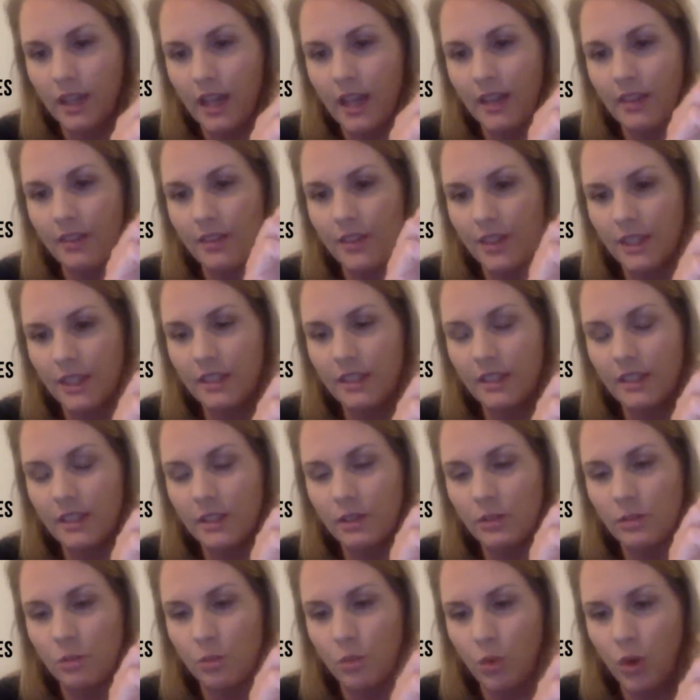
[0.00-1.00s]
And this
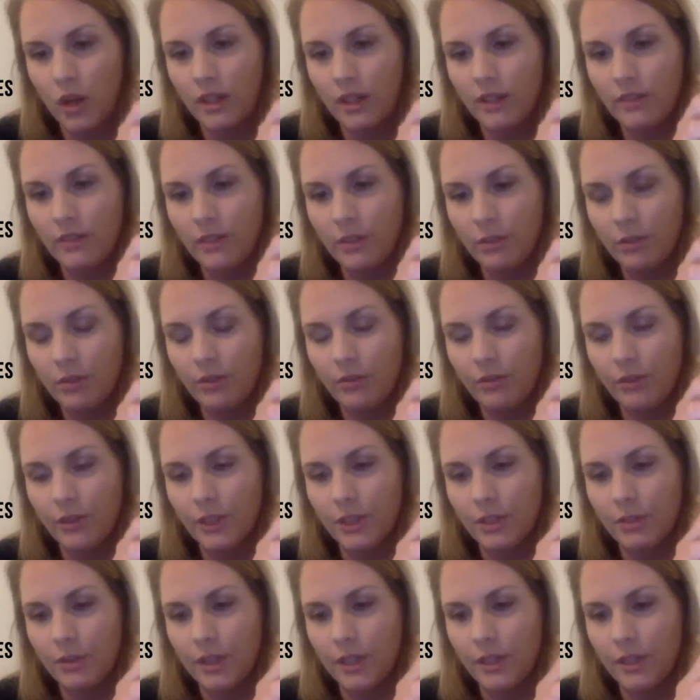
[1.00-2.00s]
is one of the
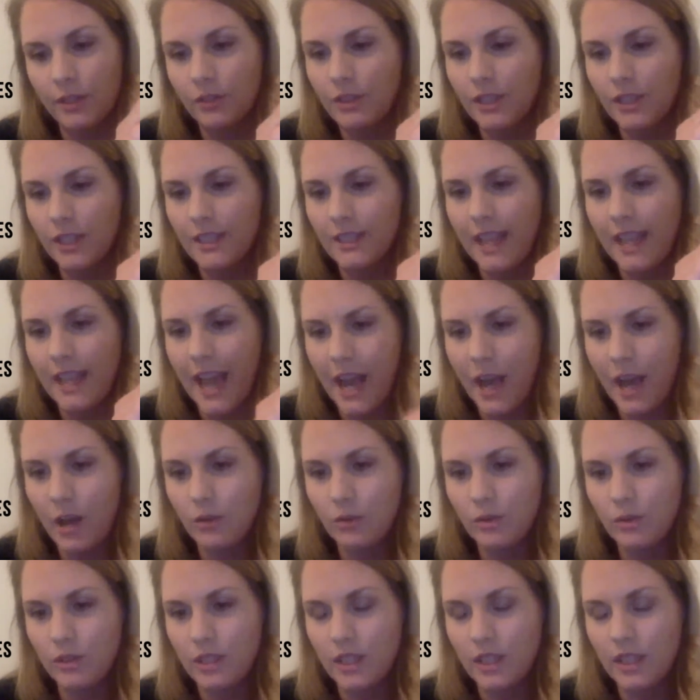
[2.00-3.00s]
refrigerators that is
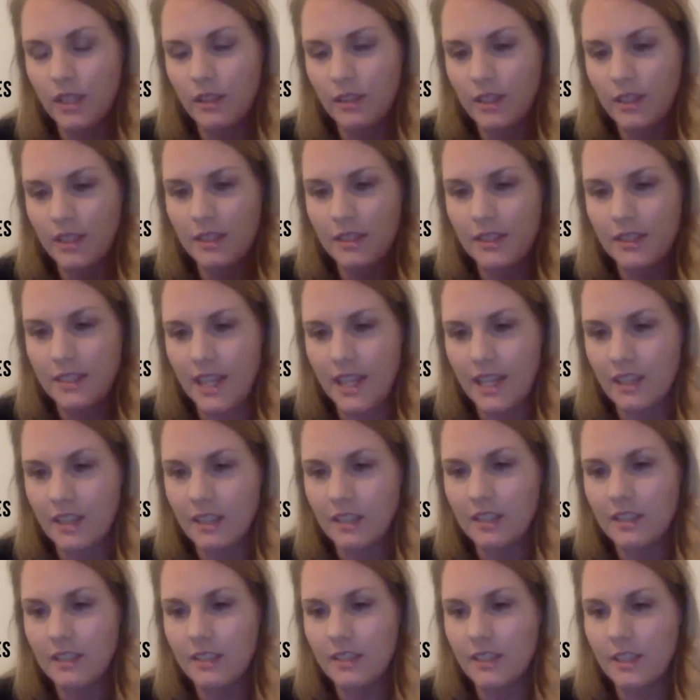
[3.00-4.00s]
housing these
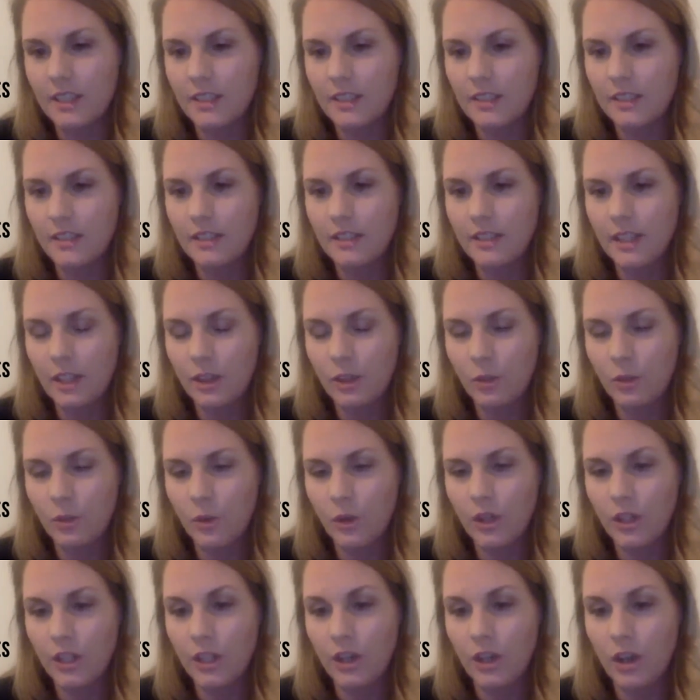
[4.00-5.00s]
deadly diseases that they're
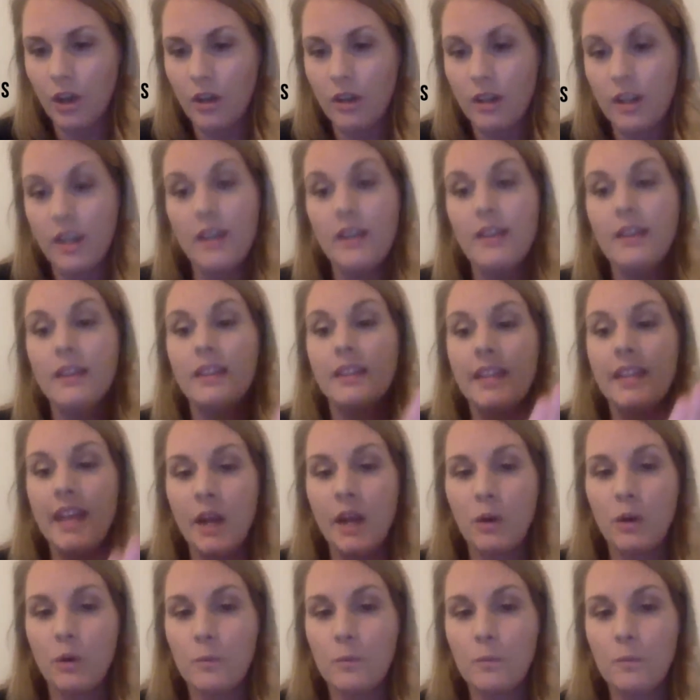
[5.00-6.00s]
working on.
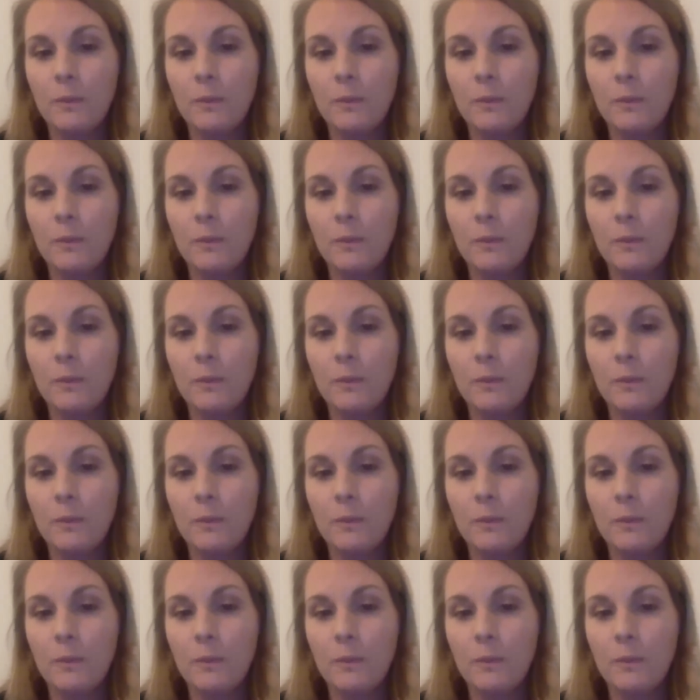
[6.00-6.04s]
Now,